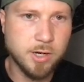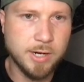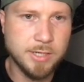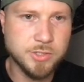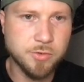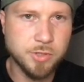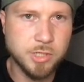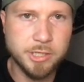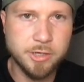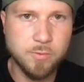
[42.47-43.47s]
All right. So the
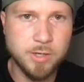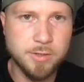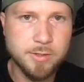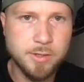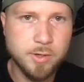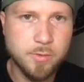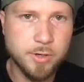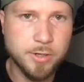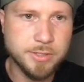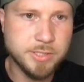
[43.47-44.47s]
clear one,
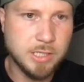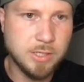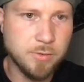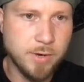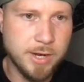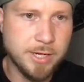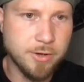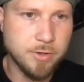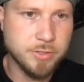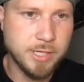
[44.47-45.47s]
we're going to see right
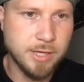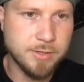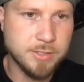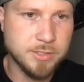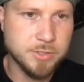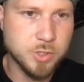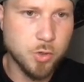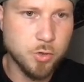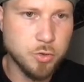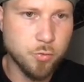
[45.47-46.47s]
here. You see how this is
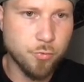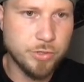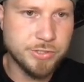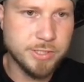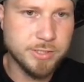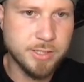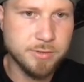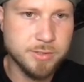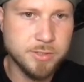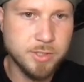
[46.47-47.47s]

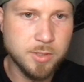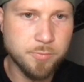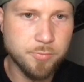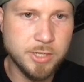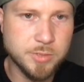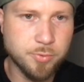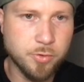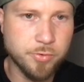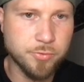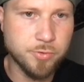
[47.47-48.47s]
resistance, price
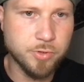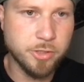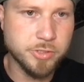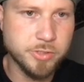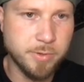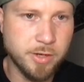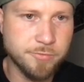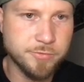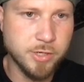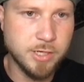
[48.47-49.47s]
broke through and closed
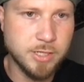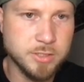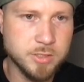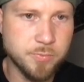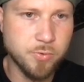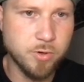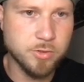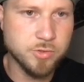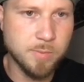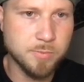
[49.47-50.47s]
above, turning it to
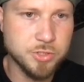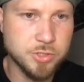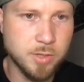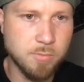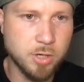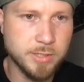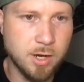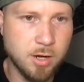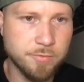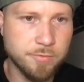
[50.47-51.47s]
support. So I'm just going to mark that off.